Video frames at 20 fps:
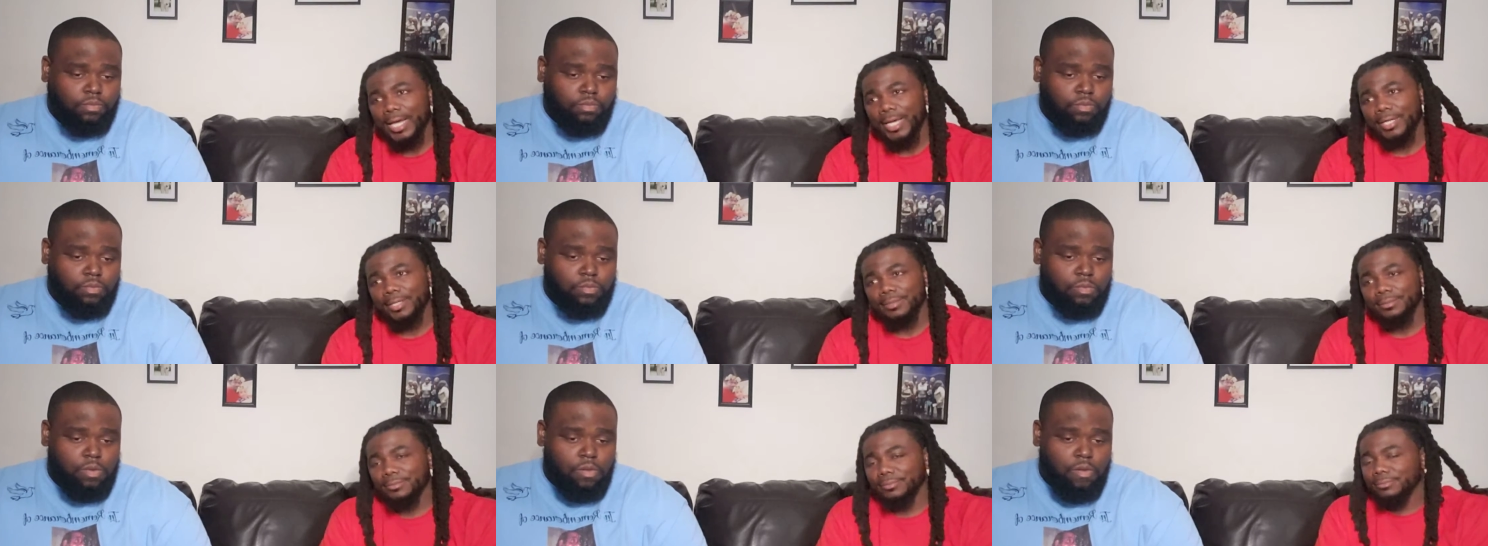
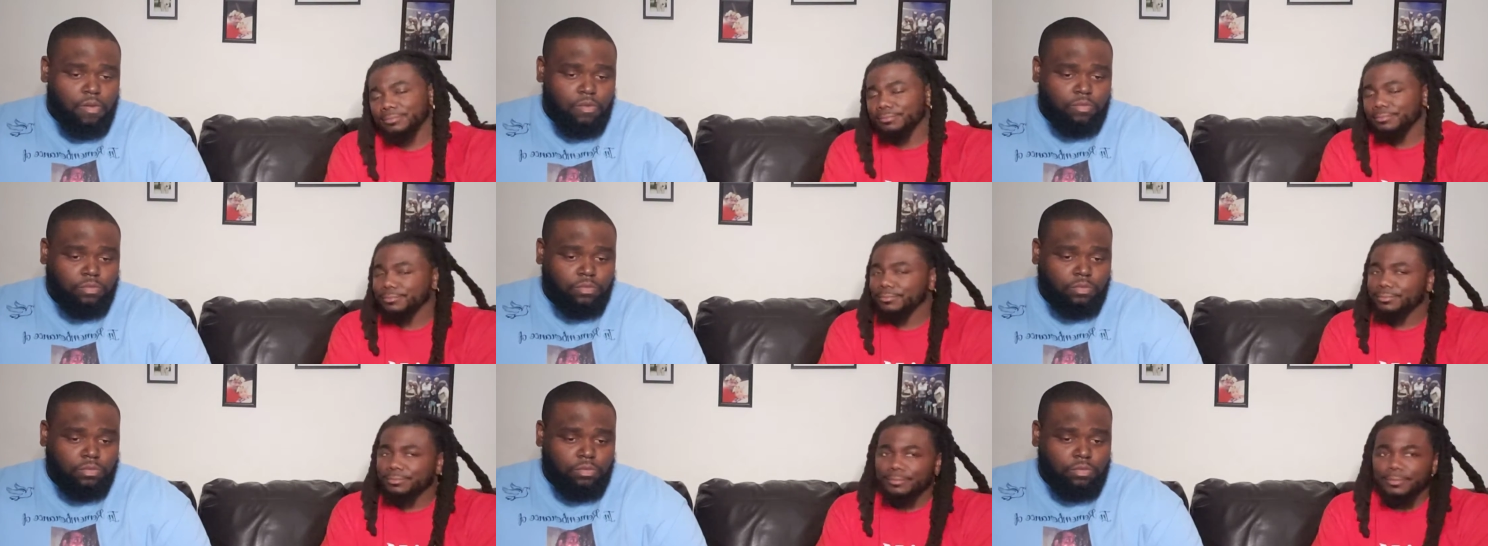Speaker 1: Like
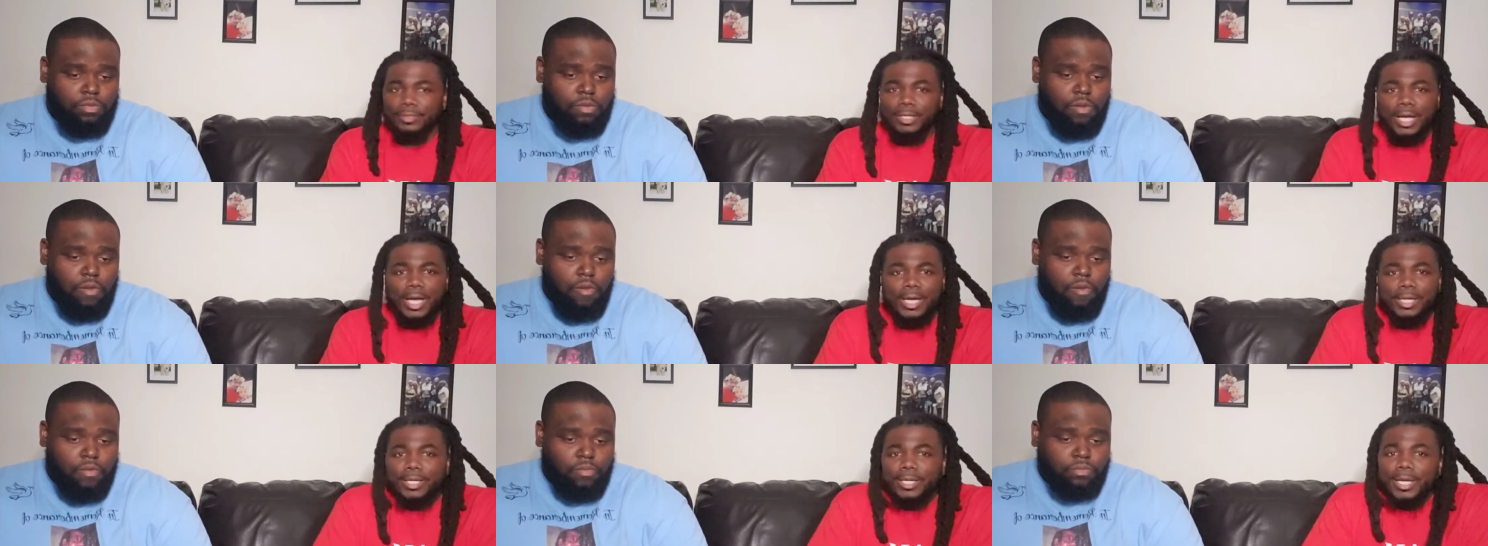
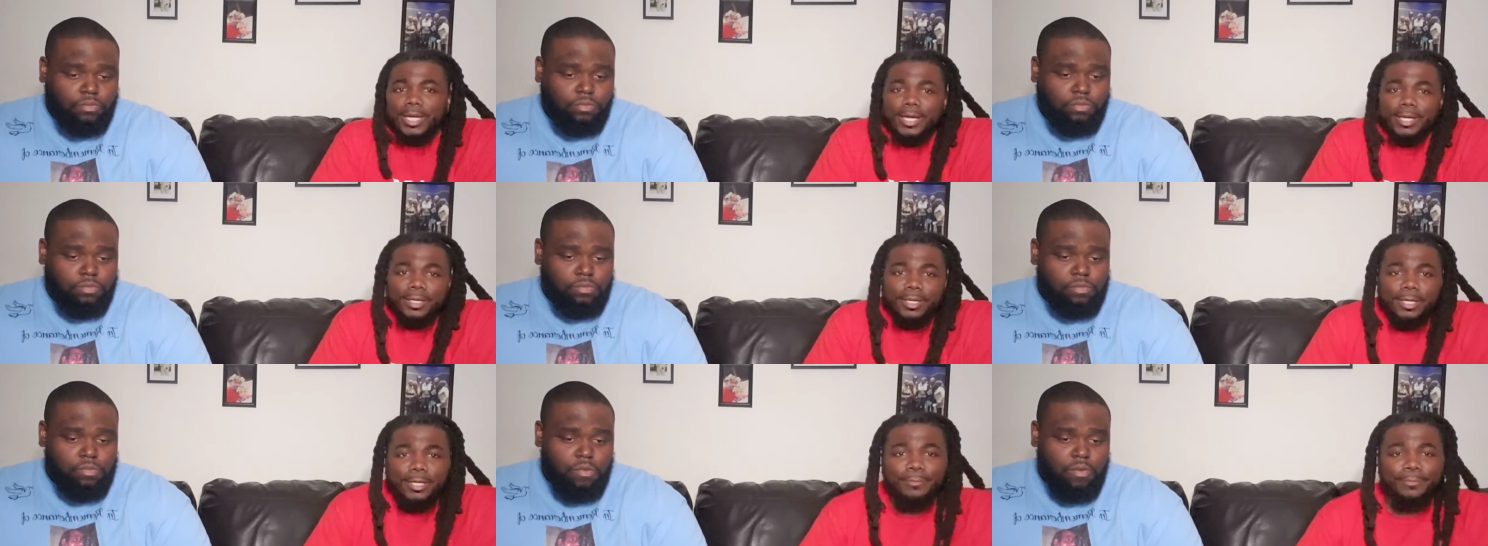I done
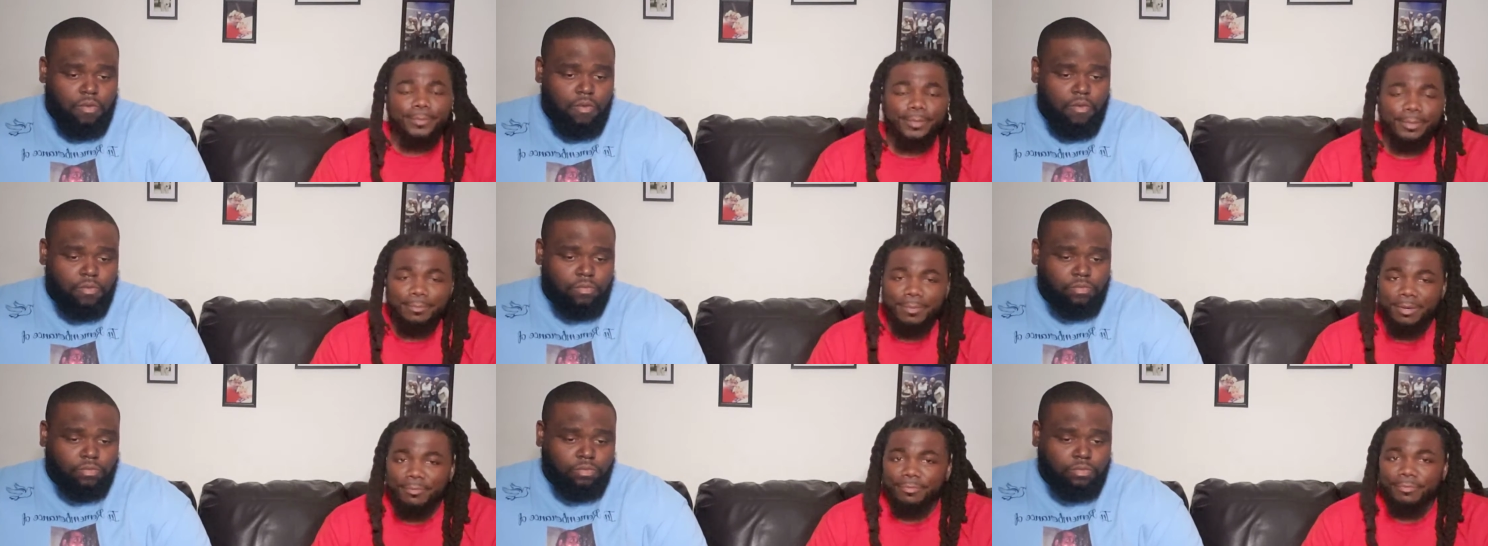had a couple
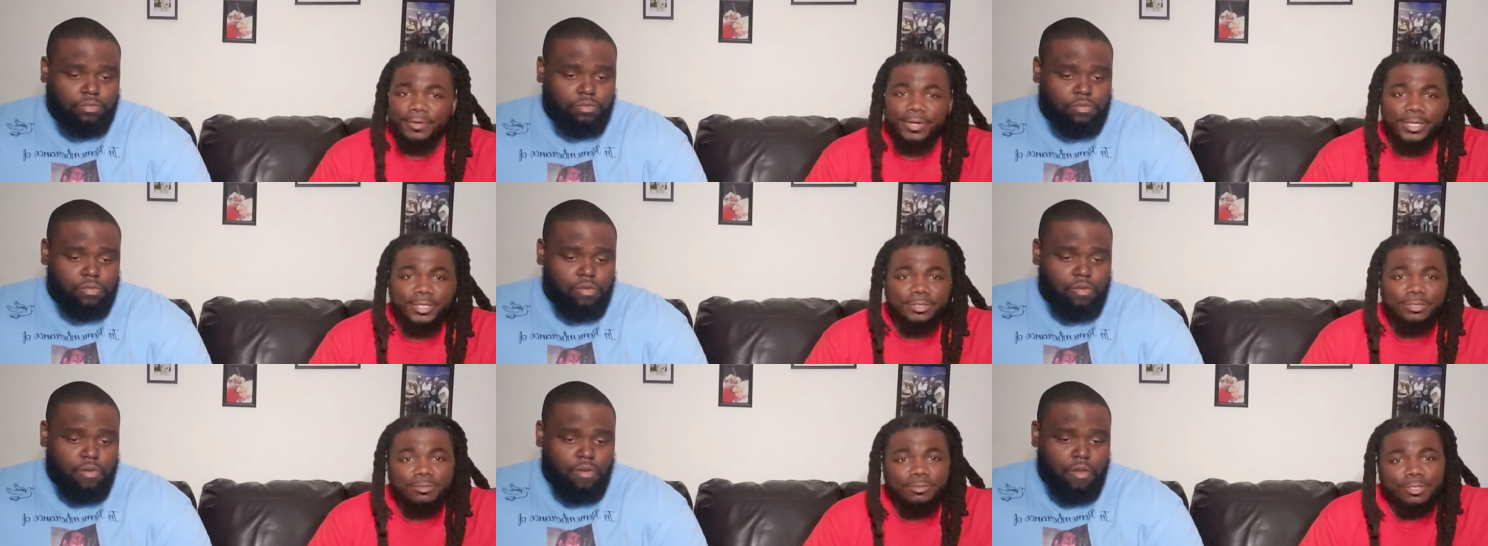of my
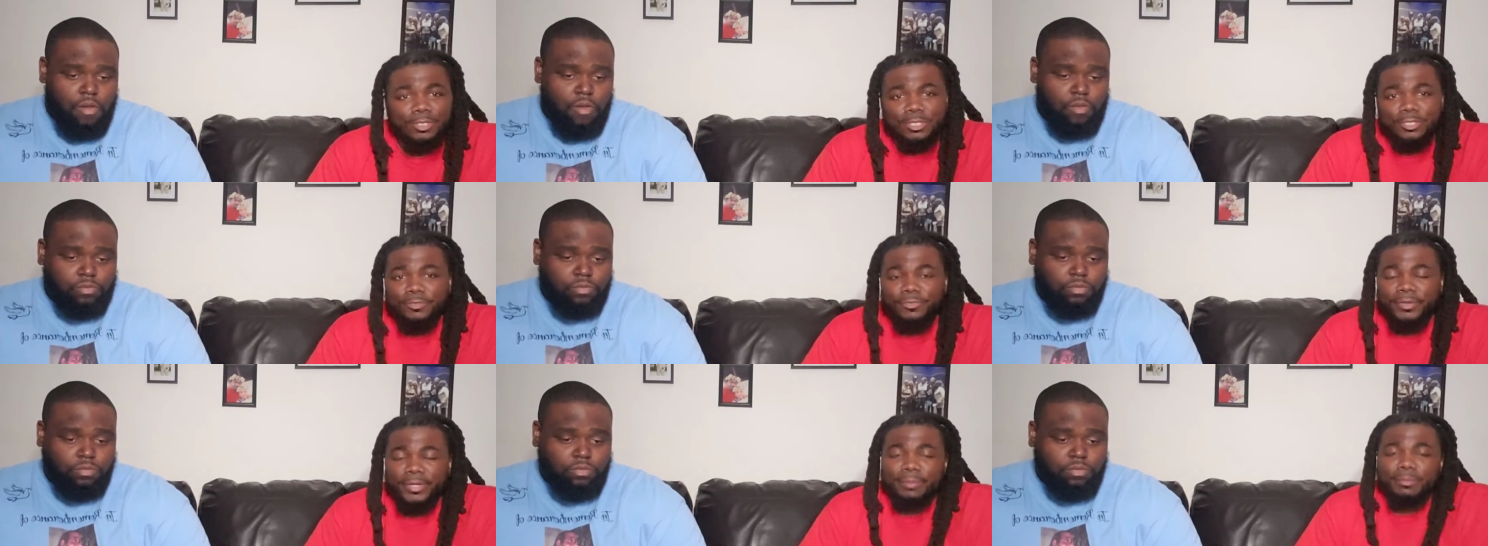friends who
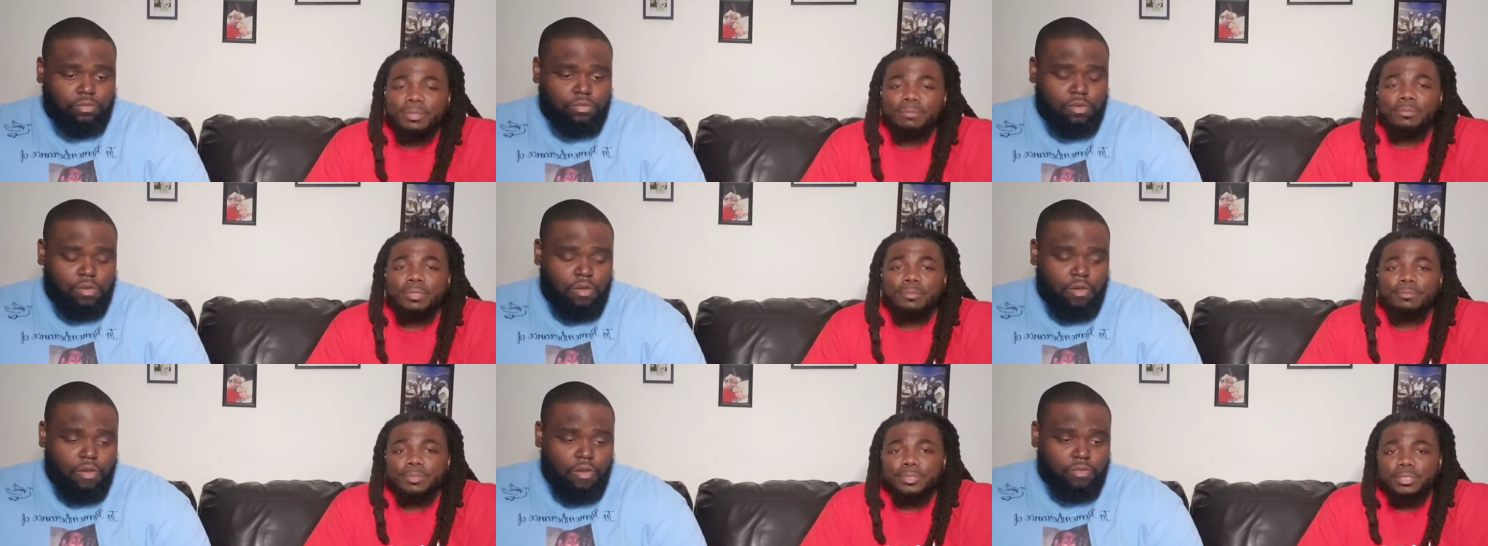lost family
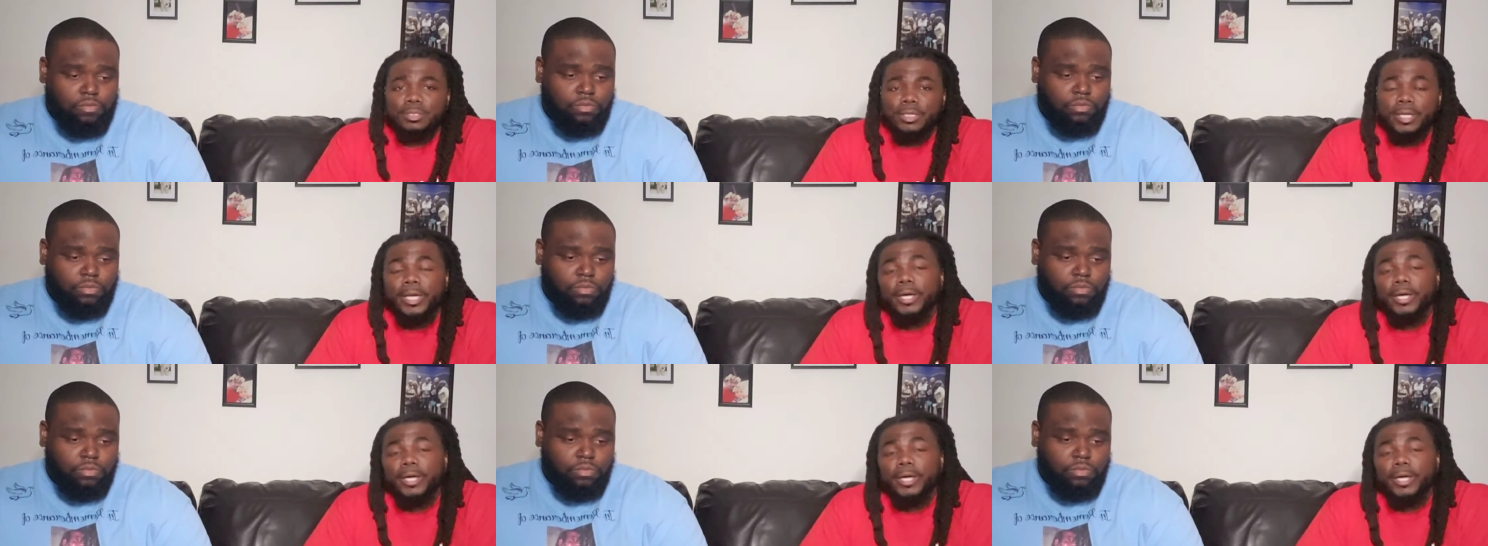members,